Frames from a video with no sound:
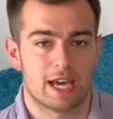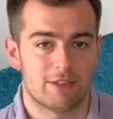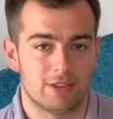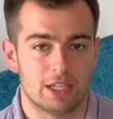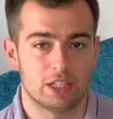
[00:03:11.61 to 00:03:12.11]

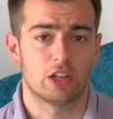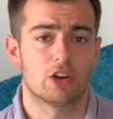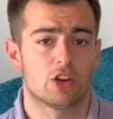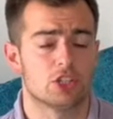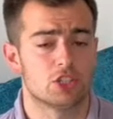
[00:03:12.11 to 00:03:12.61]
have it in your
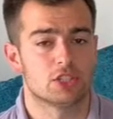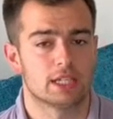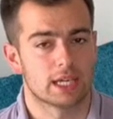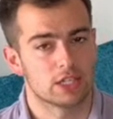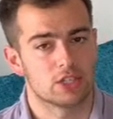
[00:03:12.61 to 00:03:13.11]
locker just in
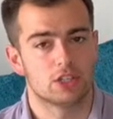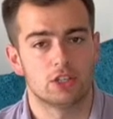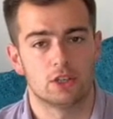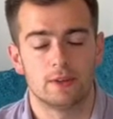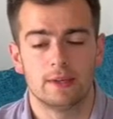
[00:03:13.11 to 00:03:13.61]
case you
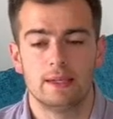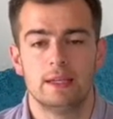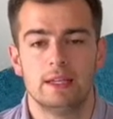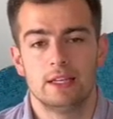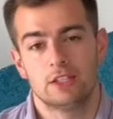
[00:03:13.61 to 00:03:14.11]
do.
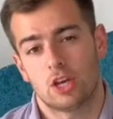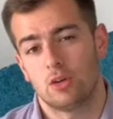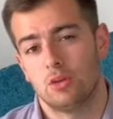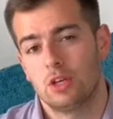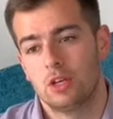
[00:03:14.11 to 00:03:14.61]

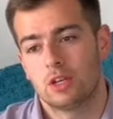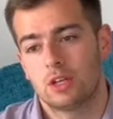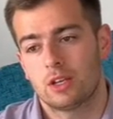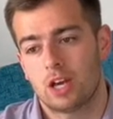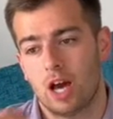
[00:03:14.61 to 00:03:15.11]
So
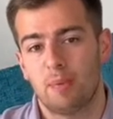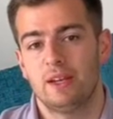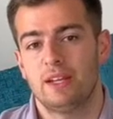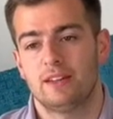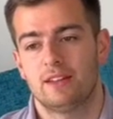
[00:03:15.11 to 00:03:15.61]

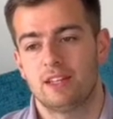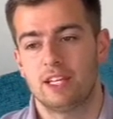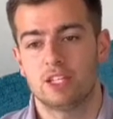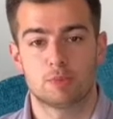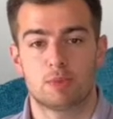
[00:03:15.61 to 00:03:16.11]
coupling the
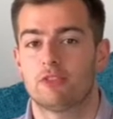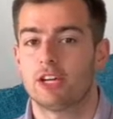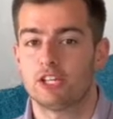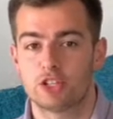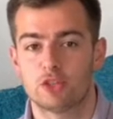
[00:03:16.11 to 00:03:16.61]

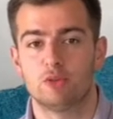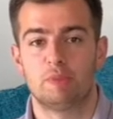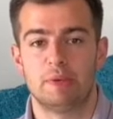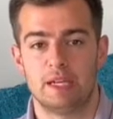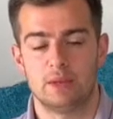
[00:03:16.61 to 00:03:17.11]
inspirational
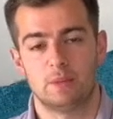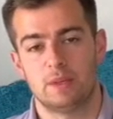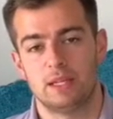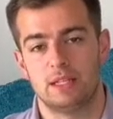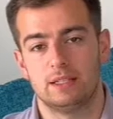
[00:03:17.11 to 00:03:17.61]
bit
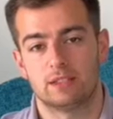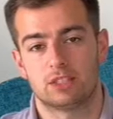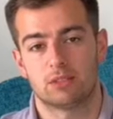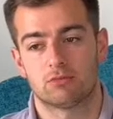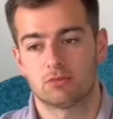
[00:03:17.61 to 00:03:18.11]
with
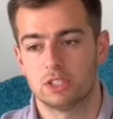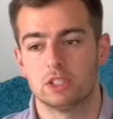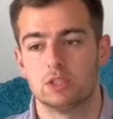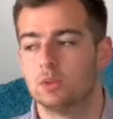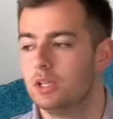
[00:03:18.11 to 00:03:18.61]
some
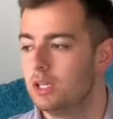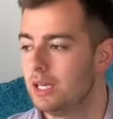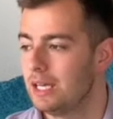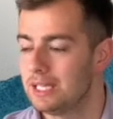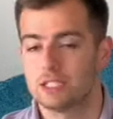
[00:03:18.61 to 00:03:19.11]
real
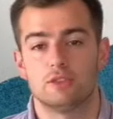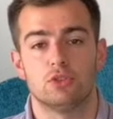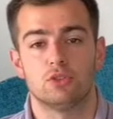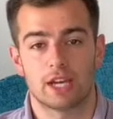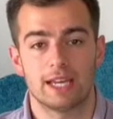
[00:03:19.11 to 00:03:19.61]
interview
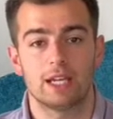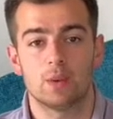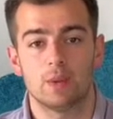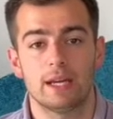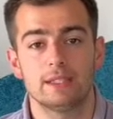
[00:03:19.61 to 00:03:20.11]

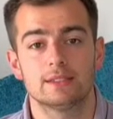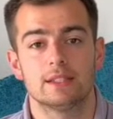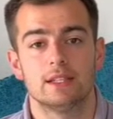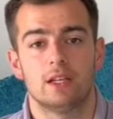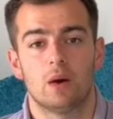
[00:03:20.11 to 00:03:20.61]
takeaways,
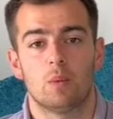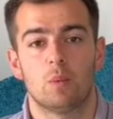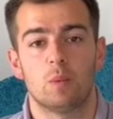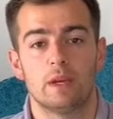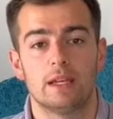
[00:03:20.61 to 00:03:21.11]

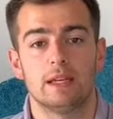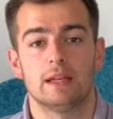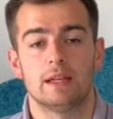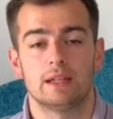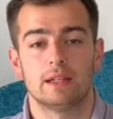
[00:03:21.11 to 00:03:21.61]
we
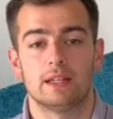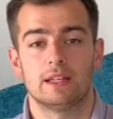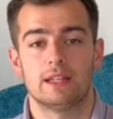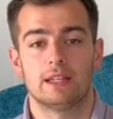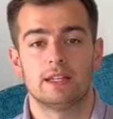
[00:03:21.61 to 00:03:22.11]

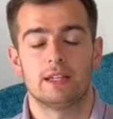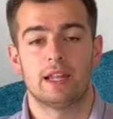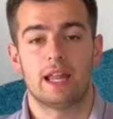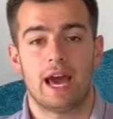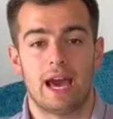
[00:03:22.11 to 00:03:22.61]

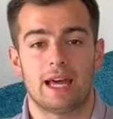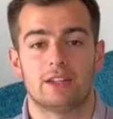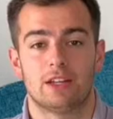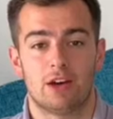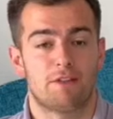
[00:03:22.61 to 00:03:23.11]
had a